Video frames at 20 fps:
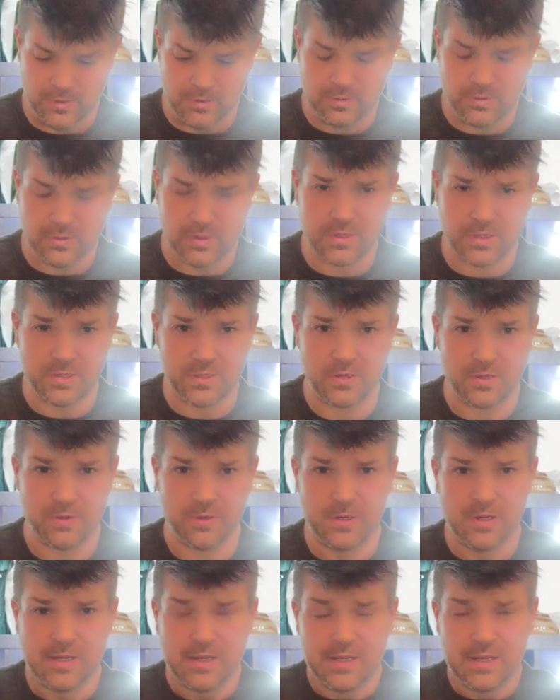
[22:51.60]
on this stuff.
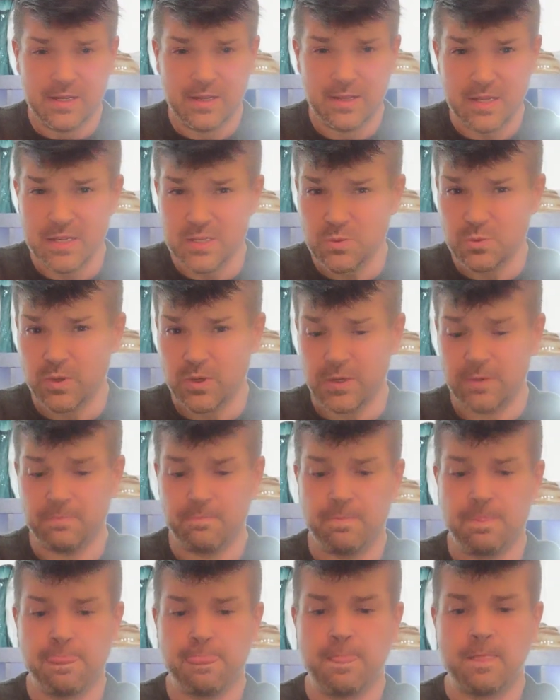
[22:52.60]
Now this one,
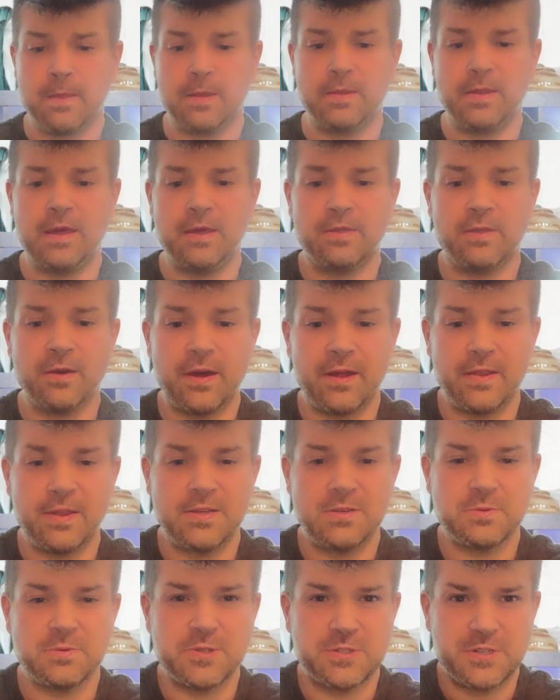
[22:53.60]
they thought this
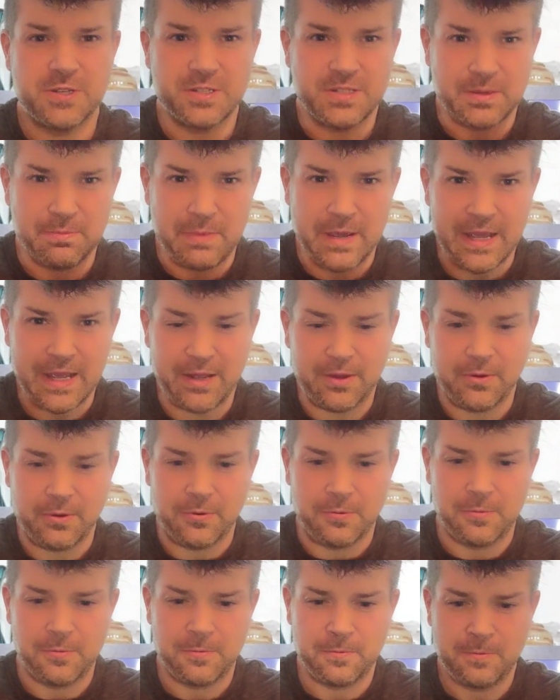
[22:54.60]
was just a bangle.
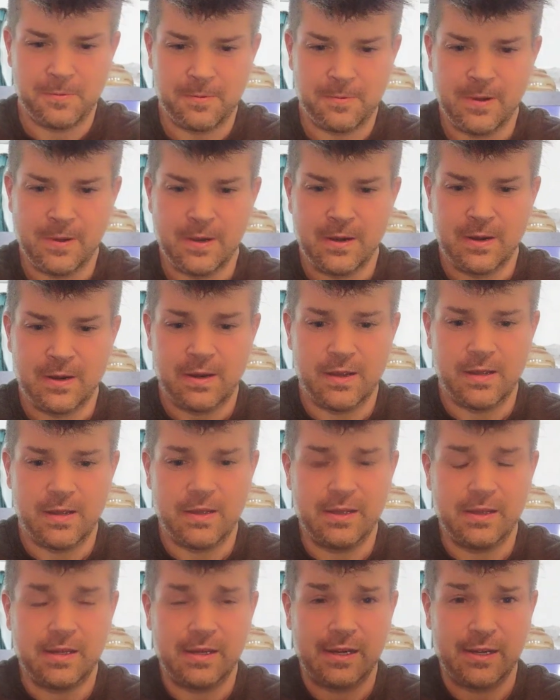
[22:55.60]

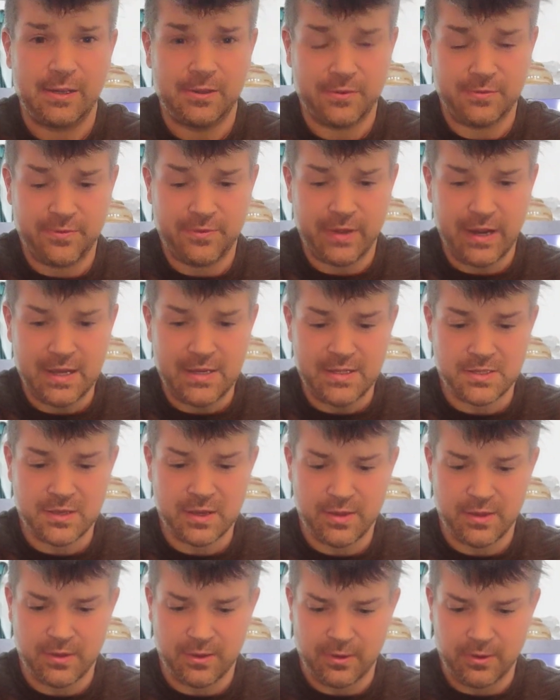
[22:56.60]
And I saw
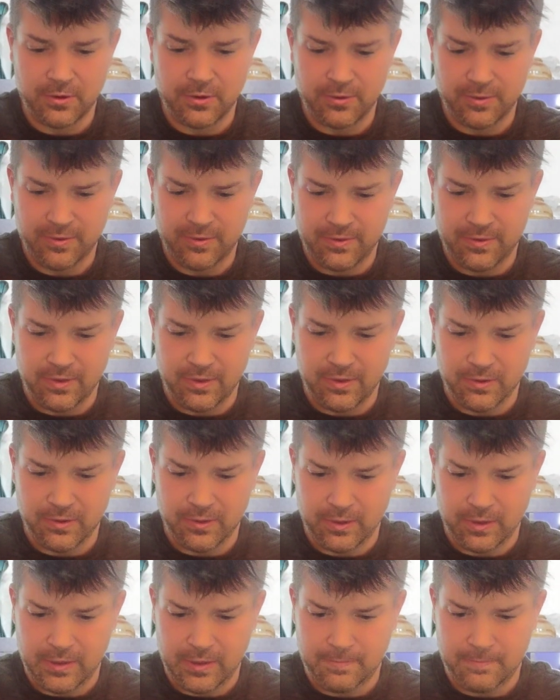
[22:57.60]
the little
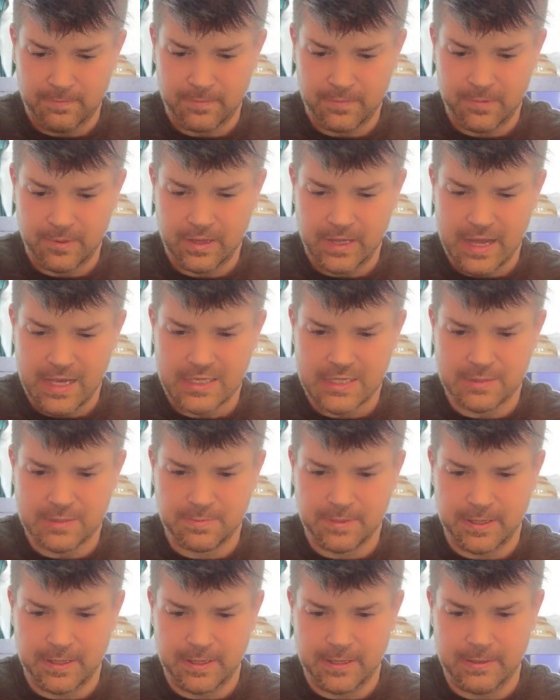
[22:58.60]
clasp in
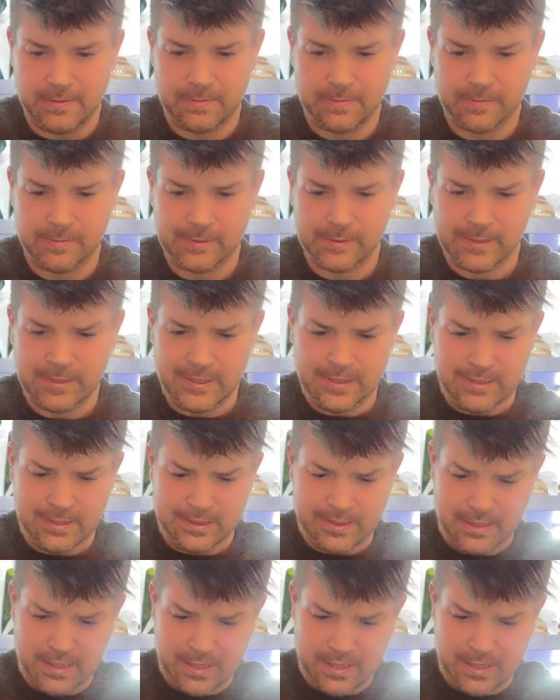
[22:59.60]
it, and I